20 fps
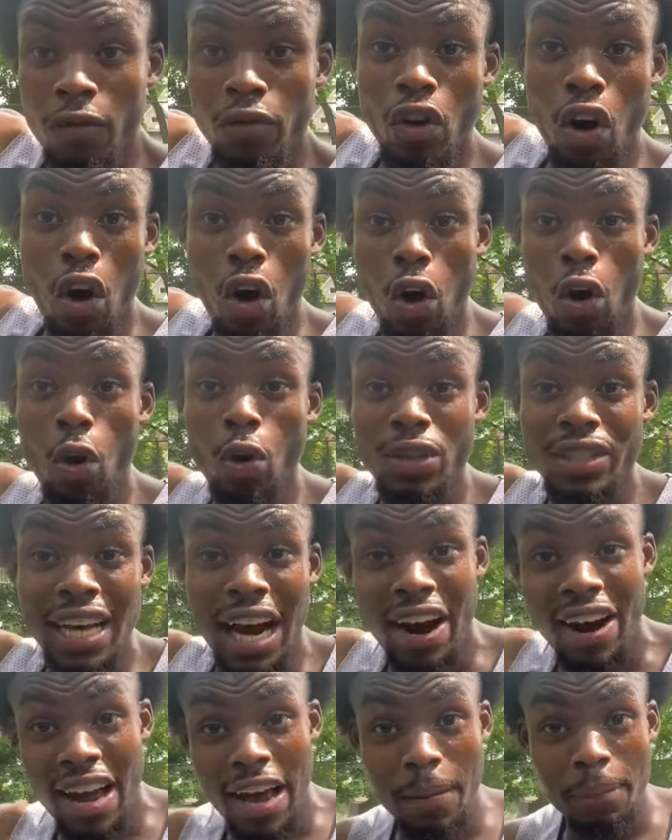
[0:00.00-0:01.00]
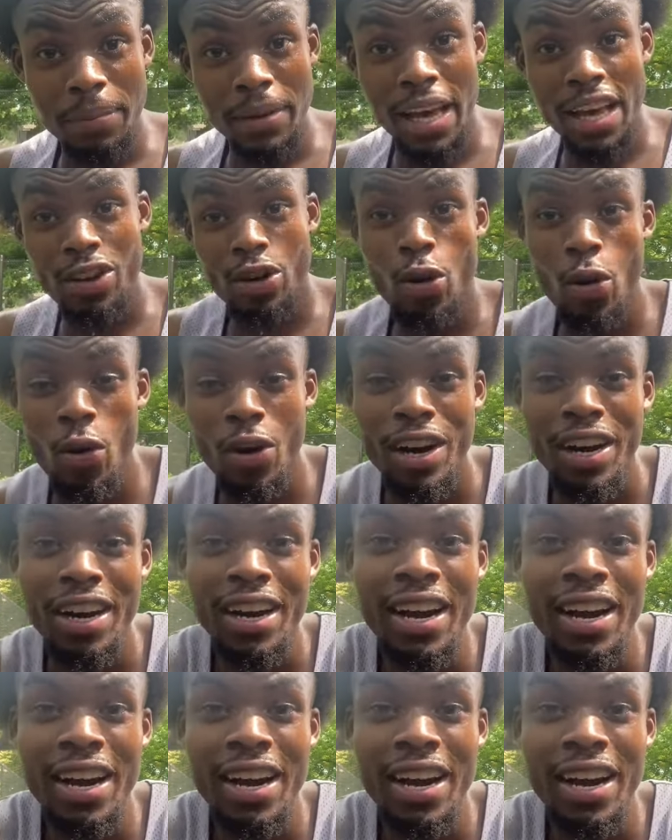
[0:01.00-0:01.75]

the whole entire NBA court.